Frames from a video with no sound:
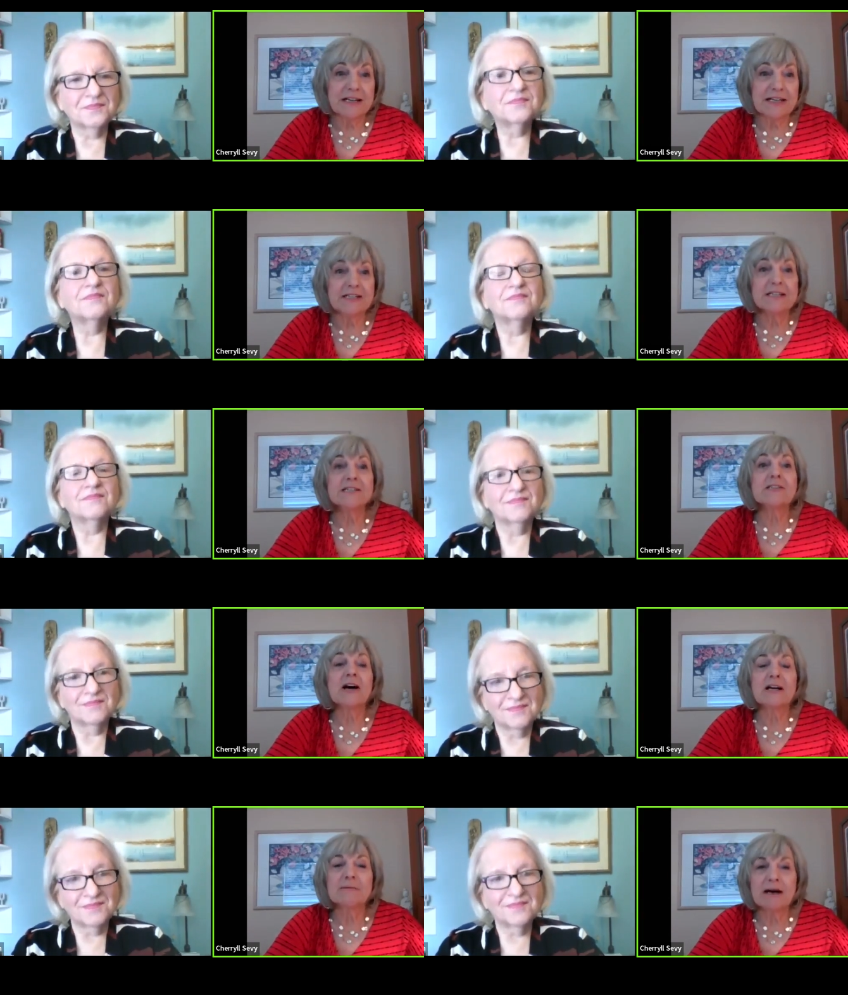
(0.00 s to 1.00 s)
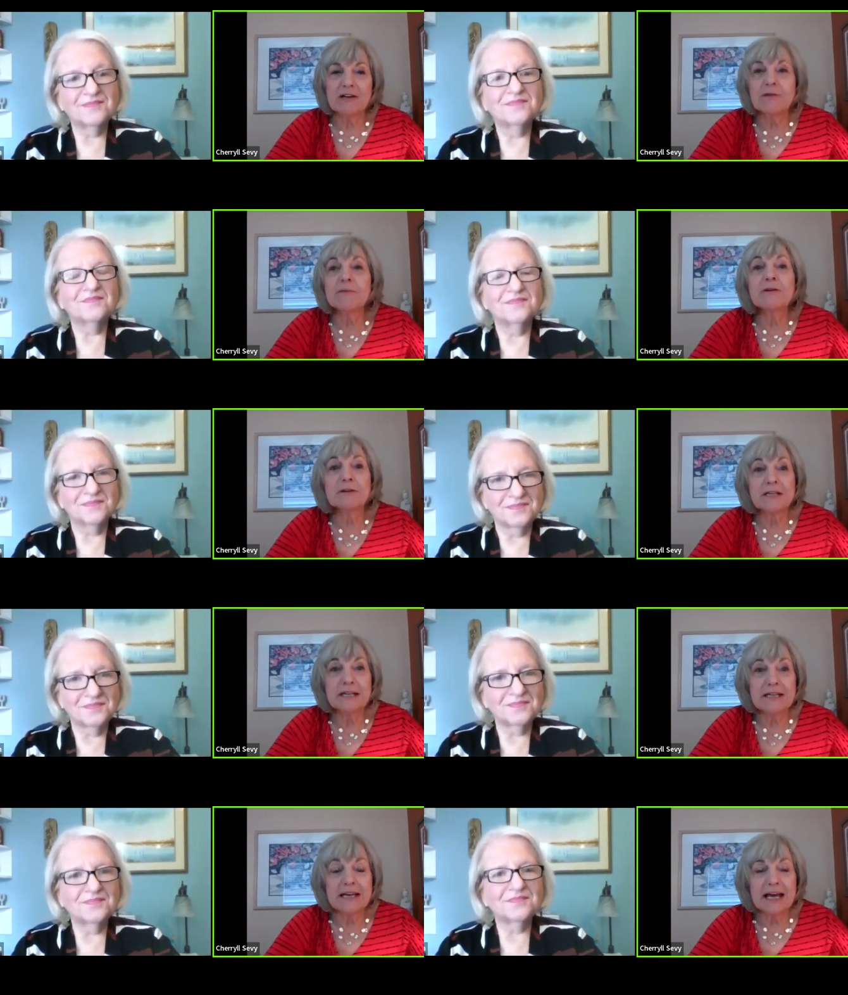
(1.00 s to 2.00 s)
Speaker 1: And it does talk about
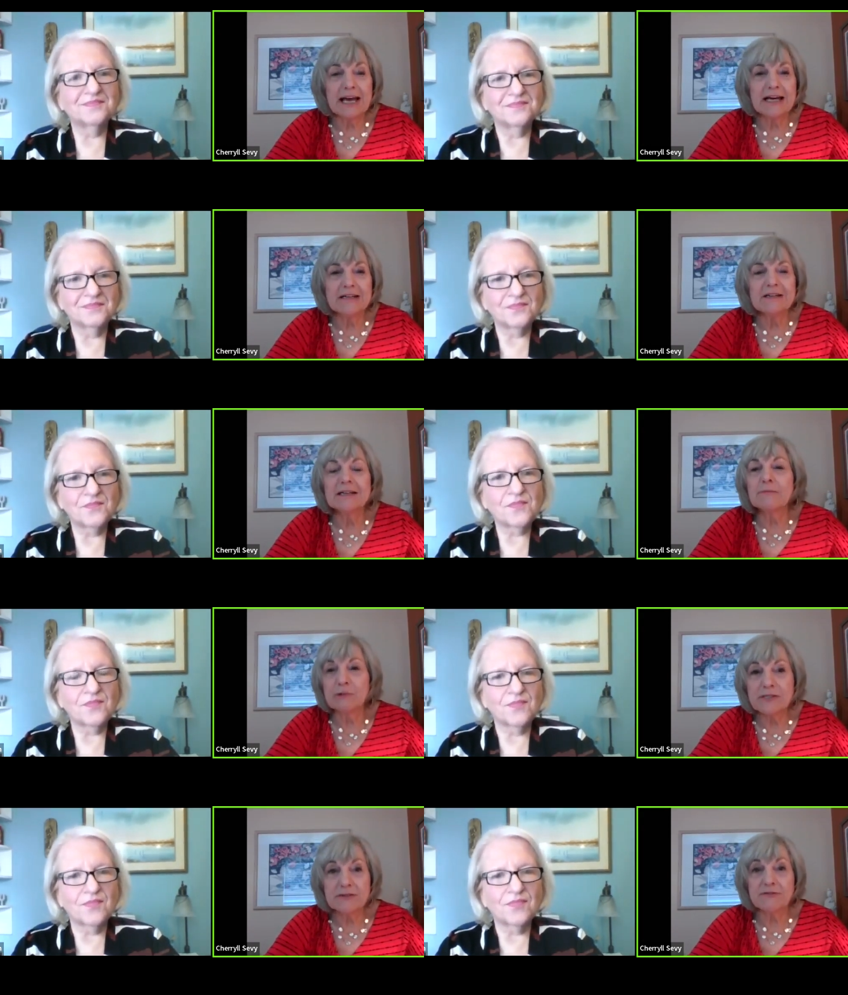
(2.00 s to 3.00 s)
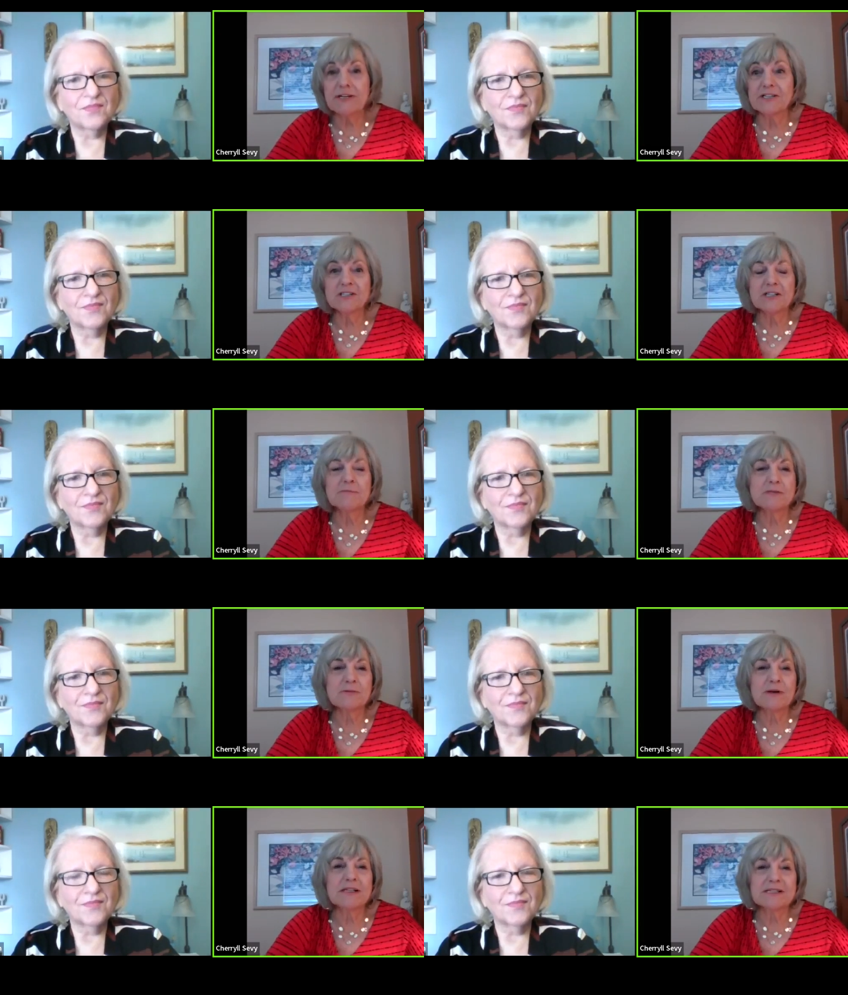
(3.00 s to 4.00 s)
community and the importance of friendship, as
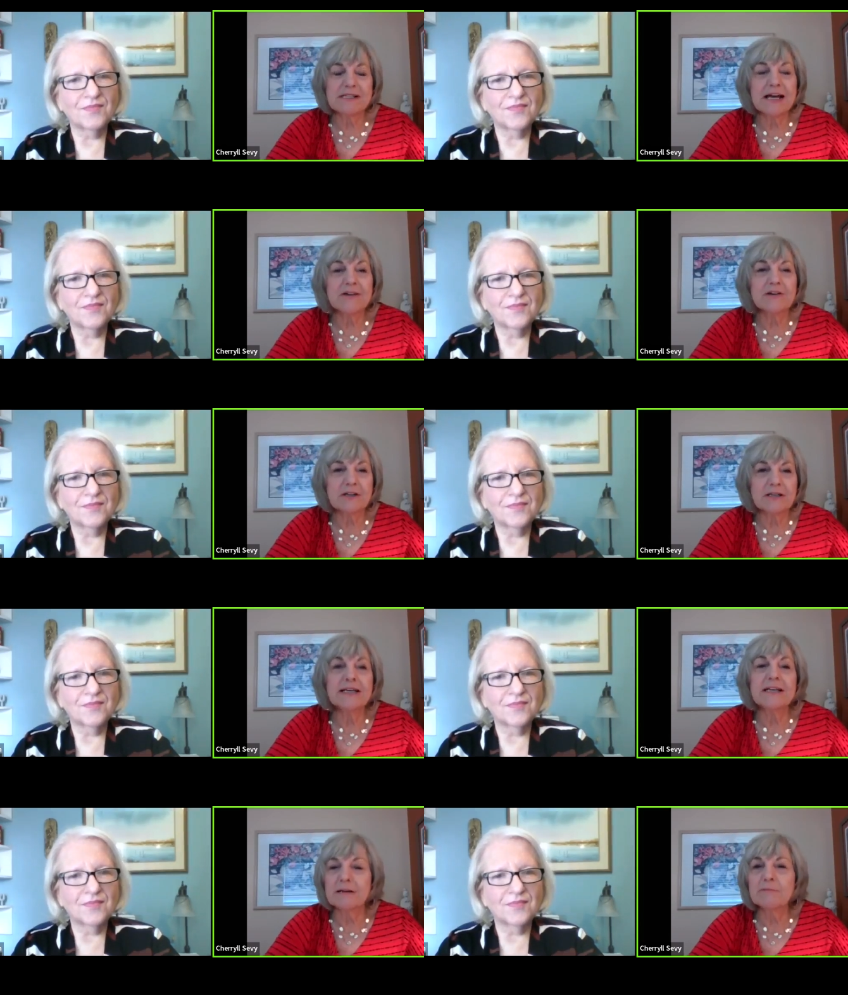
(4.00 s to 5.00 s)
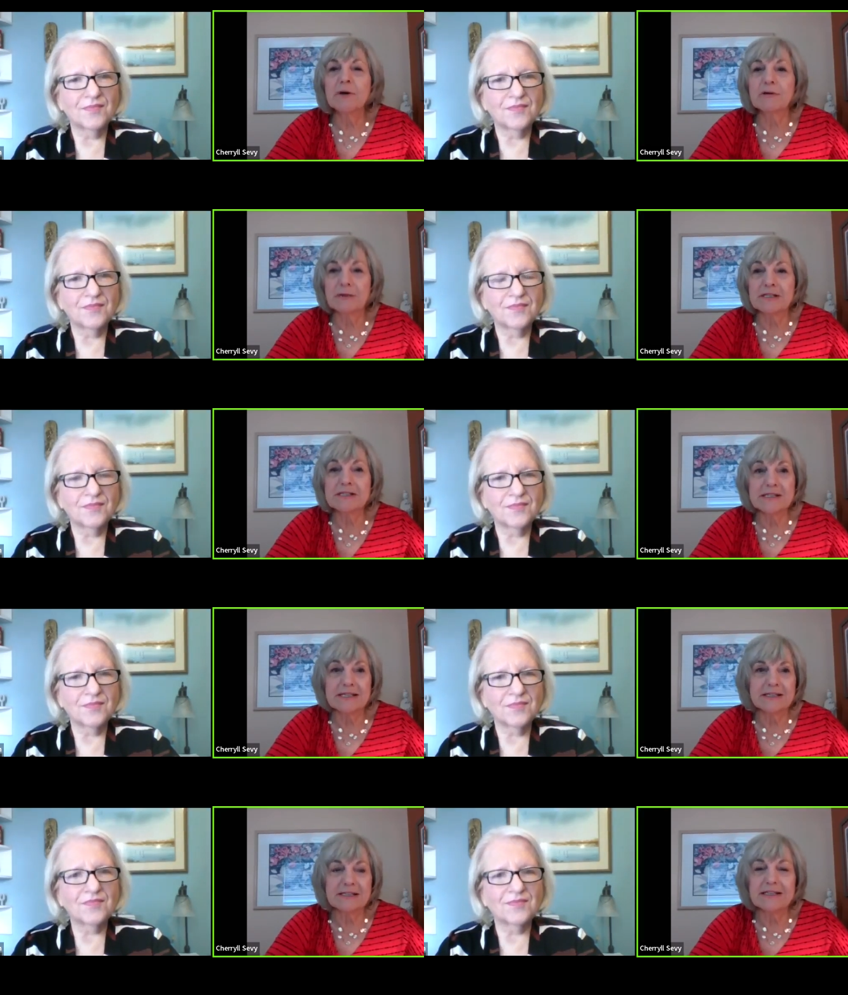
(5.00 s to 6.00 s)
well as other key components
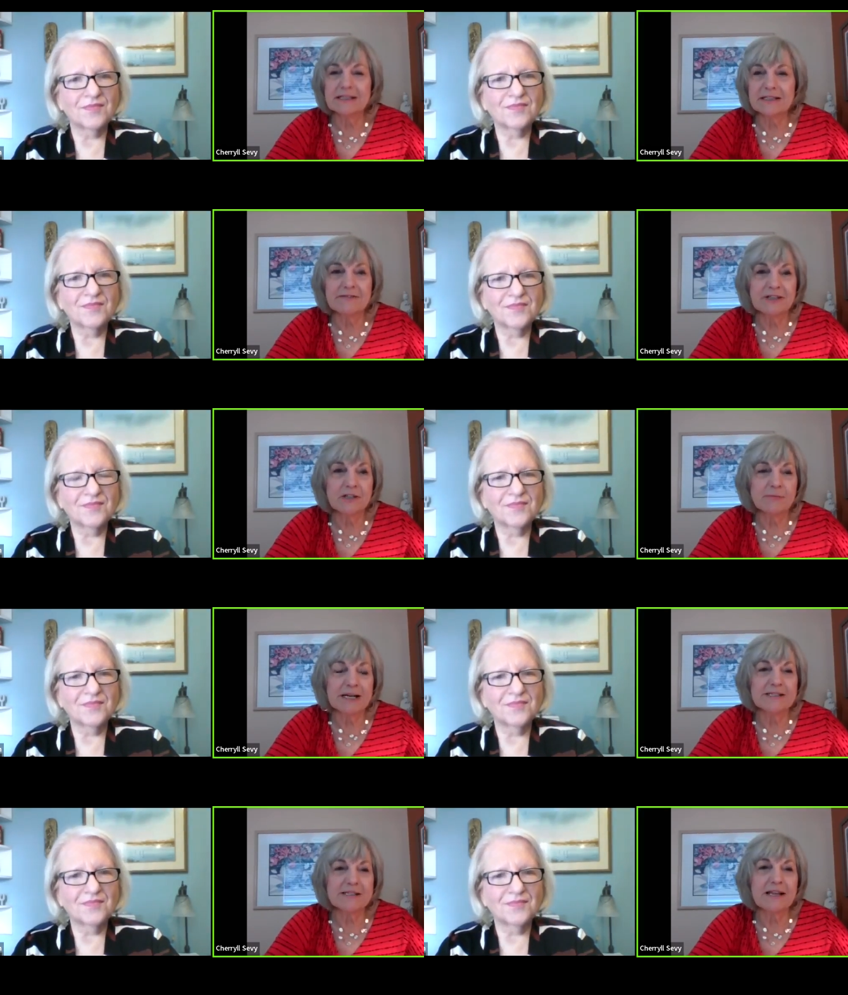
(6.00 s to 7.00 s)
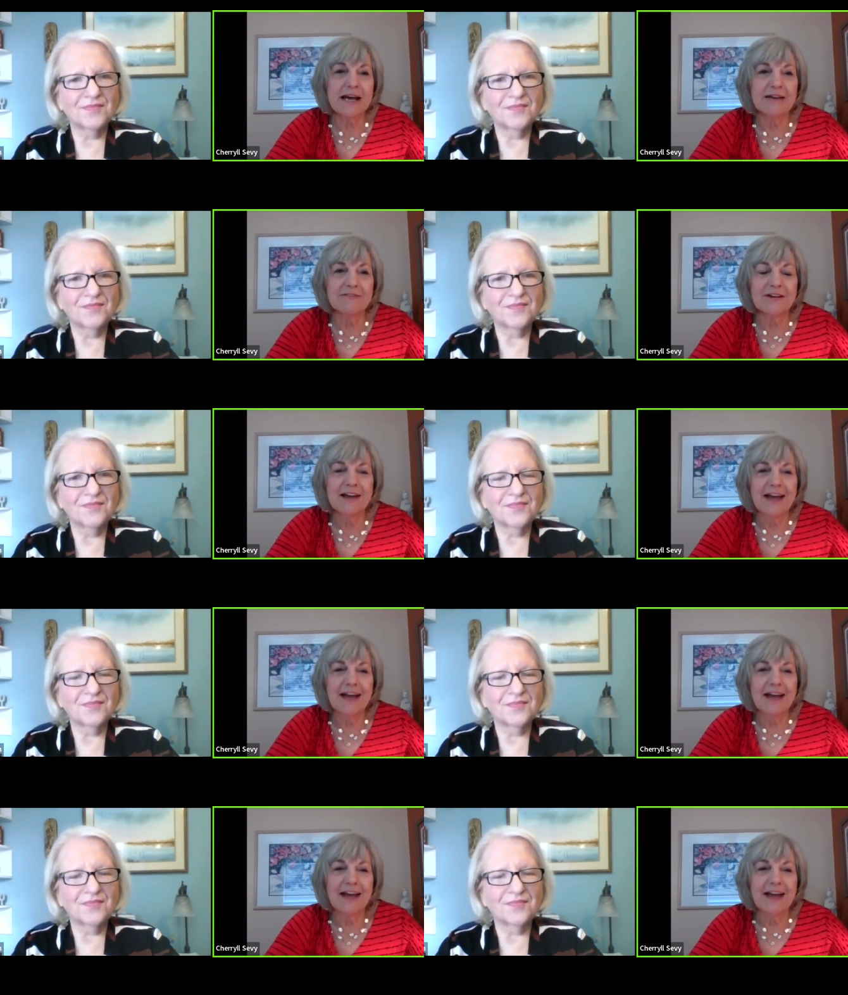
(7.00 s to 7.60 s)
in, in living your best life.